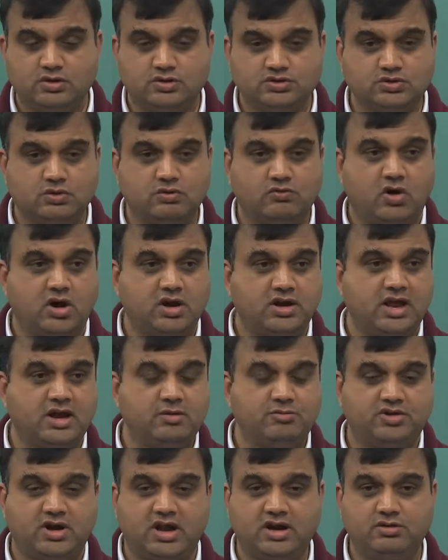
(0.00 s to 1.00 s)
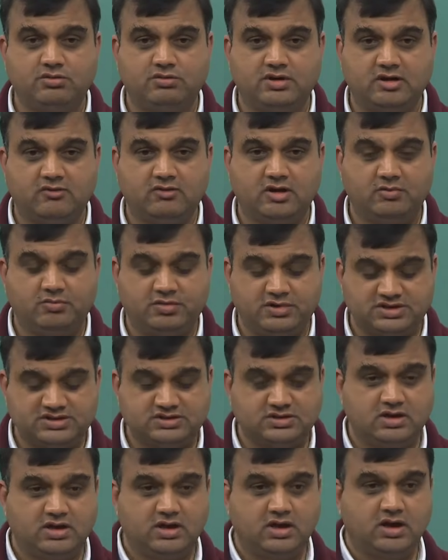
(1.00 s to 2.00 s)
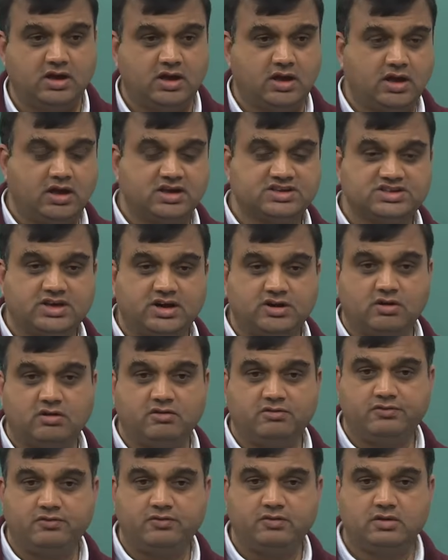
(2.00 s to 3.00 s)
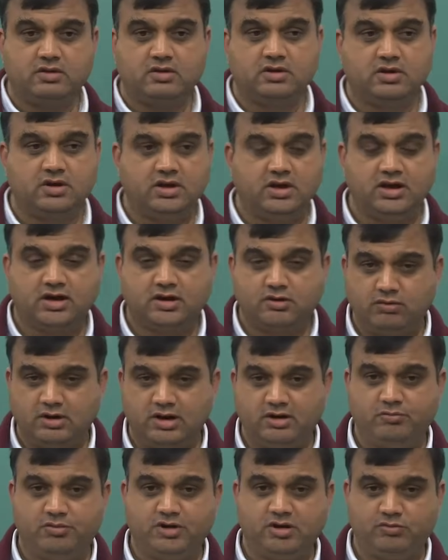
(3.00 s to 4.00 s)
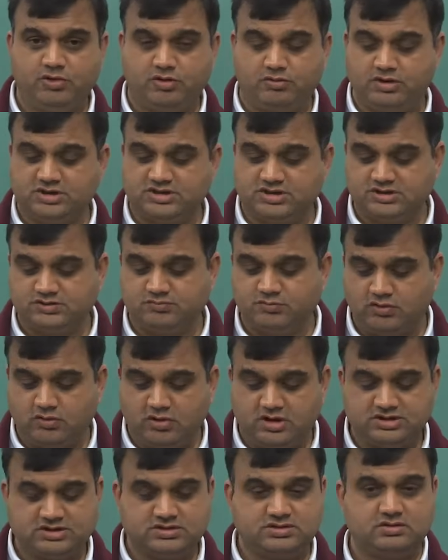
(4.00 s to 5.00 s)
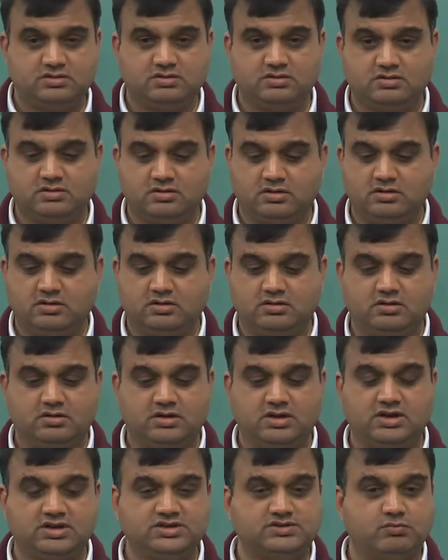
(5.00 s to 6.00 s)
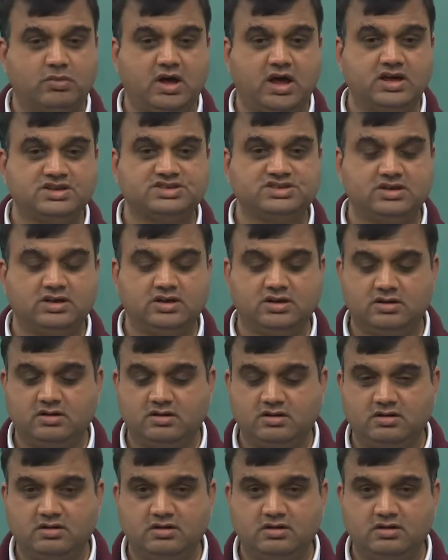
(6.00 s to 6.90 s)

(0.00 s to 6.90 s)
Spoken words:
So, what I am trying to develop is a set of equilibrium equations, because there is mass here,